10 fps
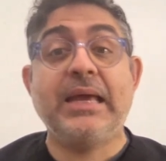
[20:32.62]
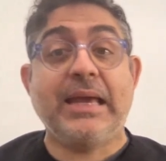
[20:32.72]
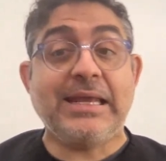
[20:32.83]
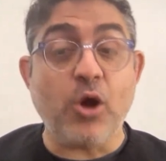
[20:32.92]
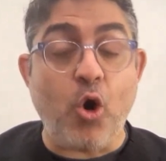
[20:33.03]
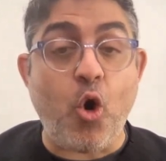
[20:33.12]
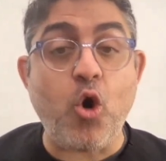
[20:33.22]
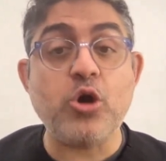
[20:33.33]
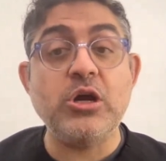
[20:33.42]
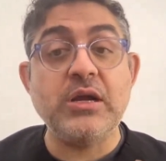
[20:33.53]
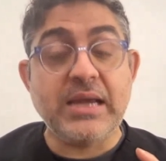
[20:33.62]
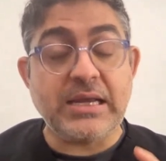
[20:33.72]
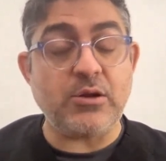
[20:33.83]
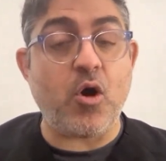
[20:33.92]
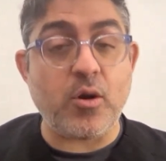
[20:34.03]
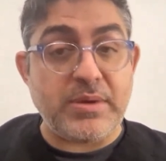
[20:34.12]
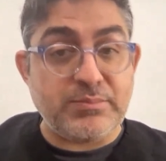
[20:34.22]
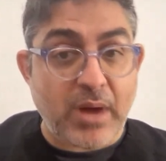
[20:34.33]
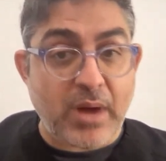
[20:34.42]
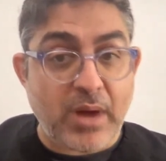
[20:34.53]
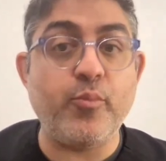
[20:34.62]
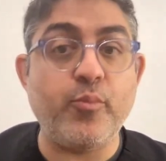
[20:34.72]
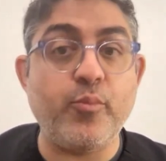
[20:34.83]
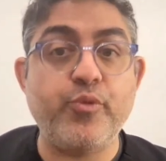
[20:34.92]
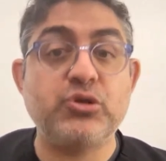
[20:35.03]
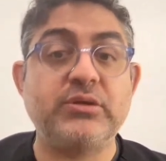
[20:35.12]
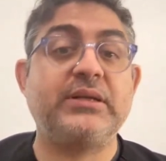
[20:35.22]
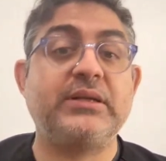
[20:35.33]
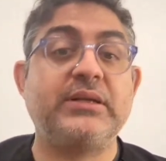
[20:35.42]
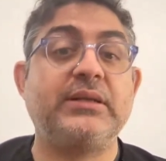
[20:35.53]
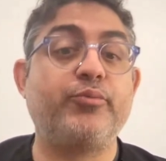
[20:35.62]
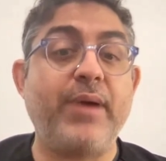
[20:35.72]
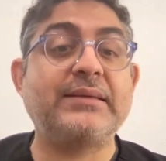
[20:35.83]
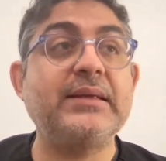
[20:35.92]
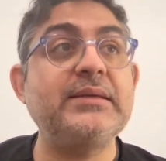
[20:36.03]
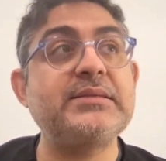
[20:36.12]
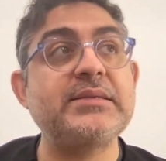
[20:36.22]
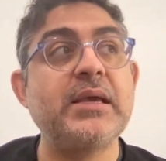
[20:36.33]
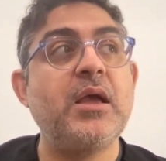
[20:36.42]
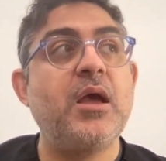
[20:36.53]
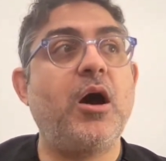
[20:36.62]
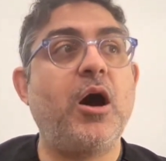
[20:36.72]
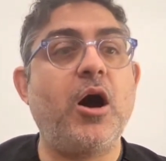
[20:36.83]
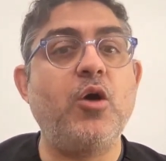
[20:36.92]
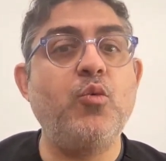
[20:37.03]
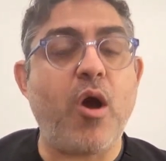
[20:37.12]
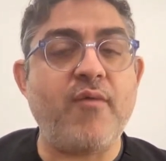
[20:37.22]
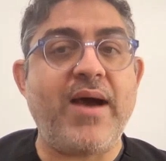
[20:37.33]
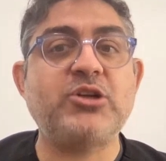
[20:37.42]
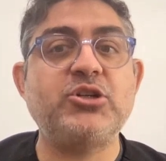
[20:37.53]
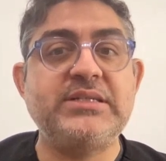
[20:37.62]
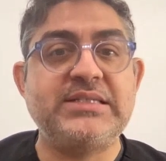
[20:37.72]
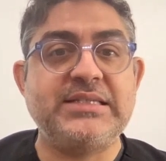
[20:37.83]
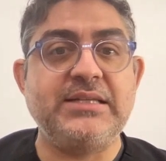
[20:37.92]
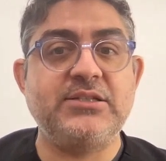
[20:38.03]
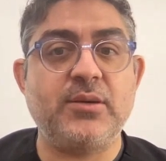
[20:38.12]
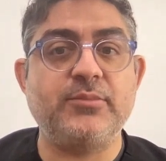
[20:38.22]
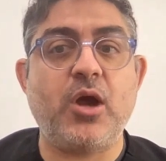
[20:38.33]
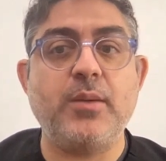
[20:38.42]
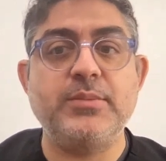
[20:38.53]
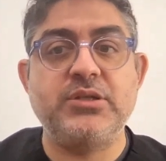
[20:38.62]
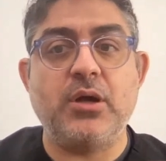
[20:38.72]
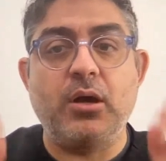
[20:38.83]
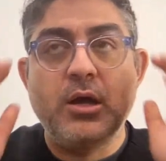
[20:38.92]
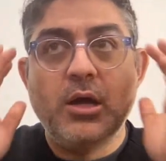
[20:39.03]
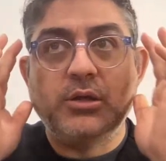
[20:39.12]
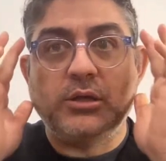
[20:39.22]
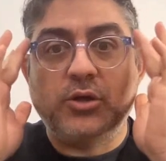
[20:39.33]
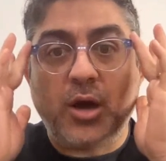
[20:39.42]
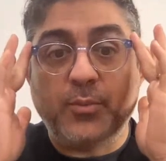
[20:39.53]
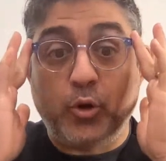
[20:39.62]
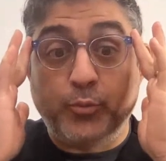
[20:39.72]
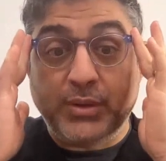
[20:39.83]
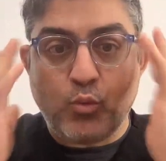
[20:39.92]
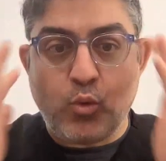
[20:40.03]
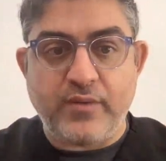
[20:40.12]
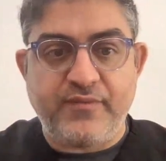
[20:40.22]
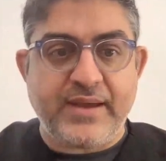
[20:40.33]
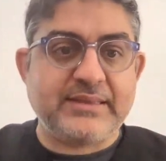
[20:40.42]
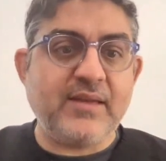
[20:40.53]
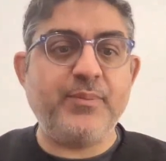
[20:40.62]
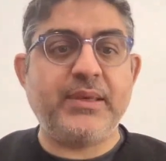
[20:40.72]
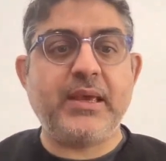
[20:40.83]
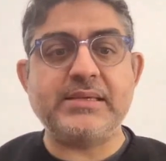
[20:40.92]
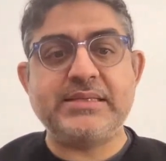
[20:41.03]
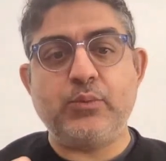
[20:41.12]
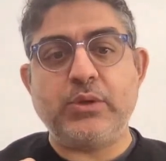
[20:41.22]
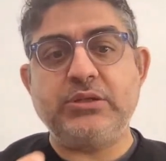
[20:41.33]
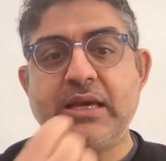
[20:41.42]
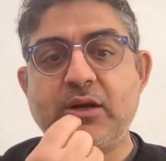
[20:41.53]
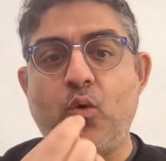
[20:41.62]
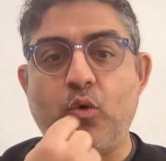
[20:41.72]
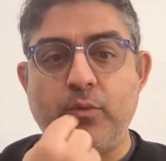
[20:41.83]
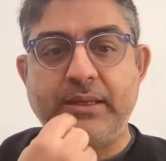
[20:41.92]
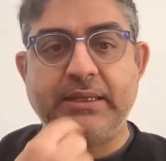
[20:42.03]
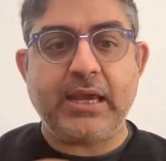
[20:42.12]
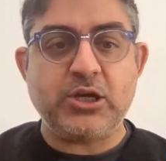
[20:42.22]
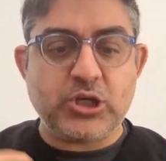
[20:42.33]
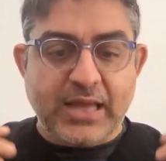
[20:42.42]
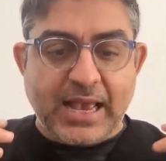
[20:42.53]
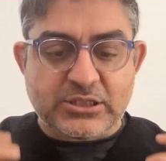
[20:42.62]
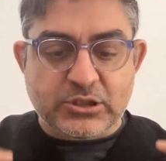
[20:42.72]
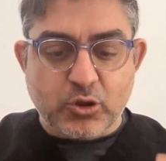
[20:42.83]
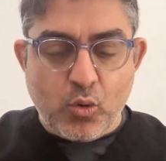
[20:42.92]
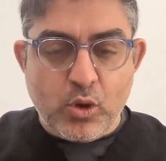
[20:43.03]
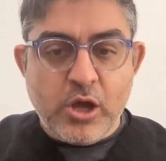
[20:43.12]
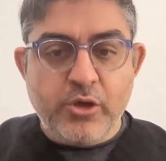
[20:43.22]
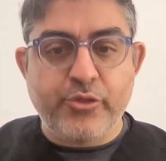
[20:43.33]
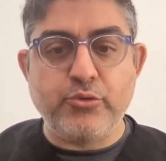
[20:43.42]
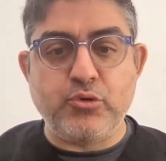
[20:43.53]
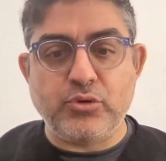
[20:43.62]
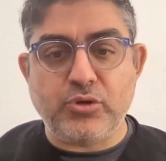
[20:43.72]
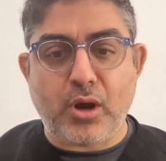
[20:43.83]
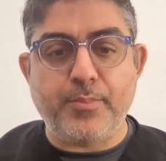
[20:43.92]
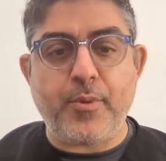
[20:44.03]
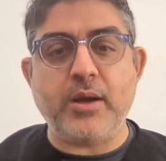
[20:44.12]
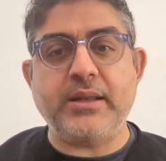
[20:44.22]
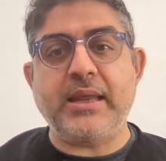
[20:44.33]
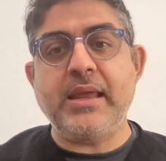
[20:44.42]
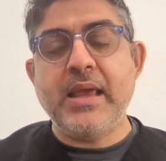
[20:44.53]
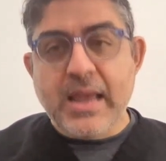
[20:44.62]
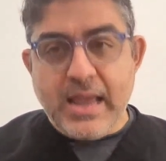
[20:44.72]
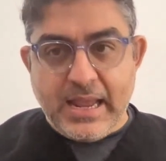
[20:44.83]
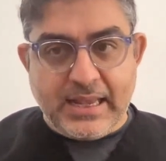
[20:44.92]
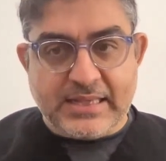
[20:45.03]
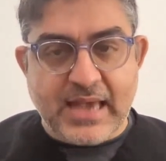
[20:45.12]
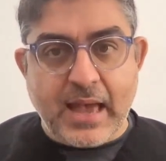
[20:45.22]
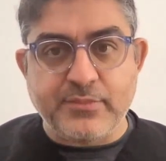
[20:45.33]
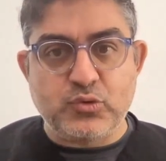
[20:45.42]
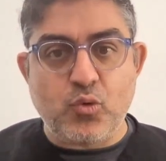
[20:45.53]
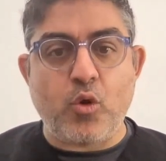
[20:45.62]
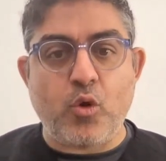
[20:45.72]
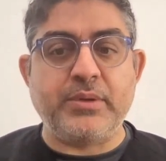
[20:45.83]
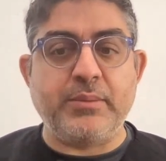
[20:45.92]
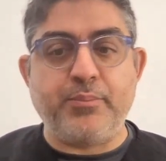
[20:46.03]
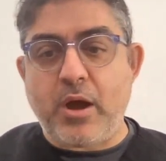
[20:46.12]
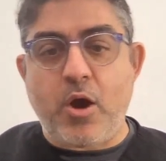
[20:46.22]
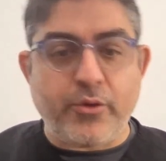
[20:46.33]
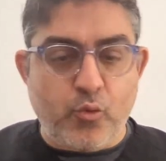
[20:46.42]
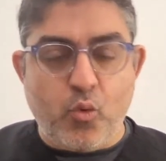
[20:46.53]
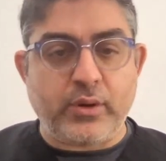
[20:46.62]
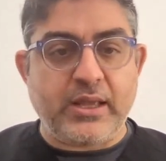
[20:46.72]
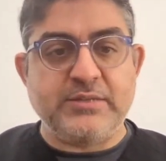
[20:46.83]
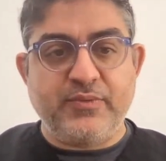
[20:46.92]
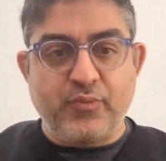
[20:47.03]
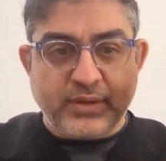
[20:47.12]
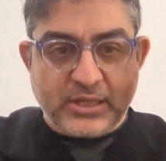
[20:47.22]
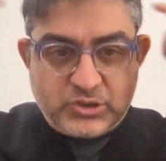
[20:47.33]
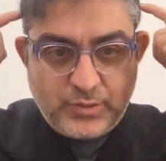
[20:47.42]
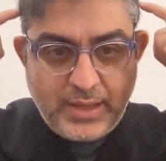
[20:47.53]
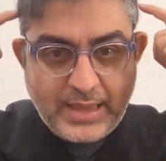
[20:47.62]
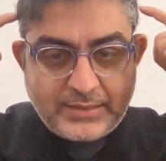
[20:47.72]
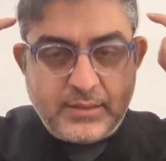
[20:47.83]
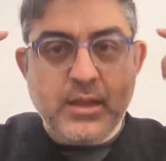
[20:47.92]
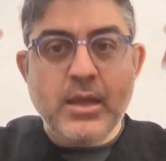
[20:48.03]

in our in art in my own personal clinical practice, uh, I've actually seen sometimes the the topical being more effective because see when you take an oral medication, it has to go through your entire body. It gets absorbed by other organs before it gets to the head.